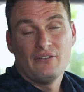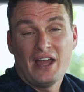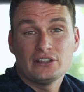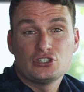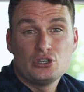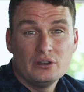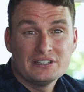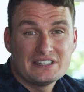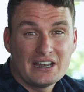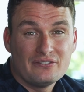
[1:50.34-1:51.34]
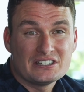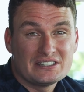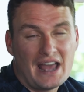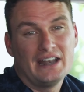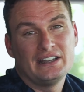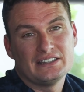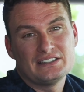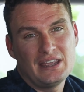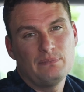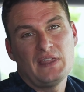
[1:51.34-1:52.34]
I've had students that have decided to
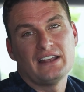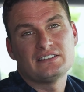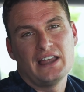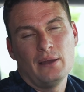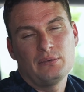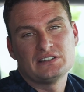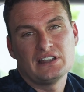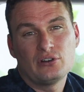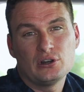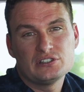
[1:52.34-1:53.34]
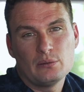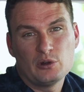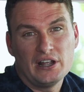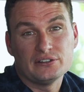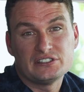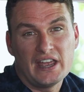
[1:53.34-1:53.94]
skip that step because they've heard someone else